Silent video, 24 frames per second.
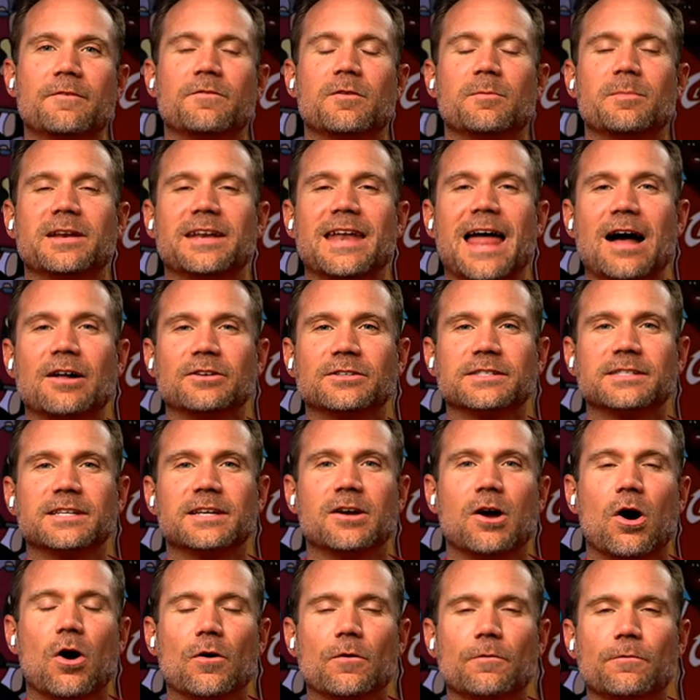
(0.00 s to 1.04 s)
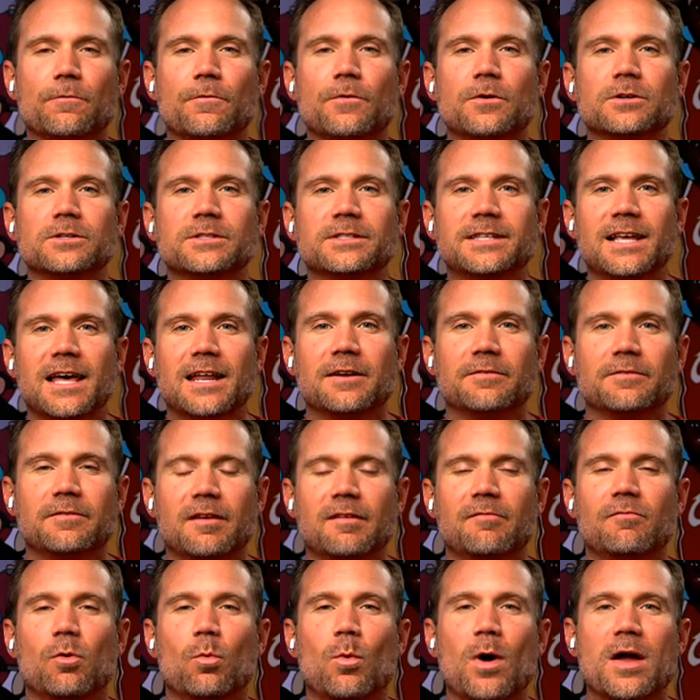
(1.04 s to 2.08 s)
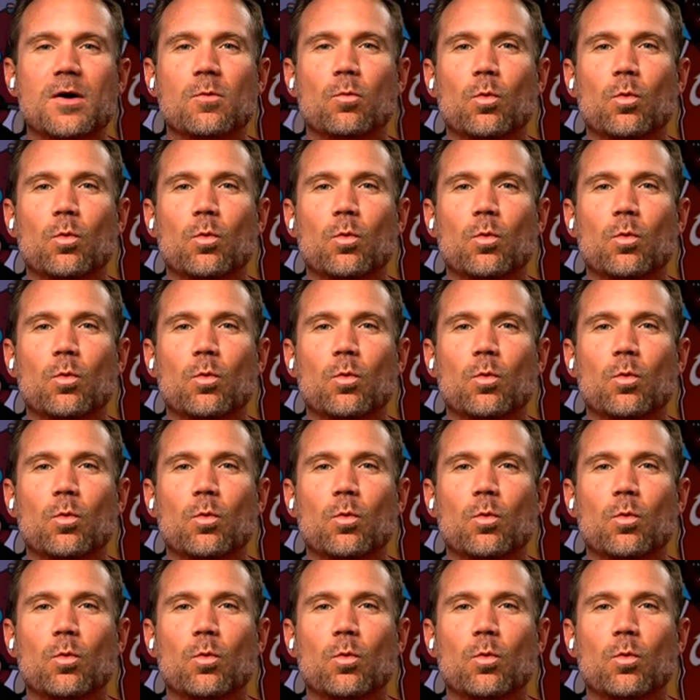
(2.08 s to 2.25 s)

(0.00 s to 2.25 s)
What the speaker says: from announcing our first set of giveaway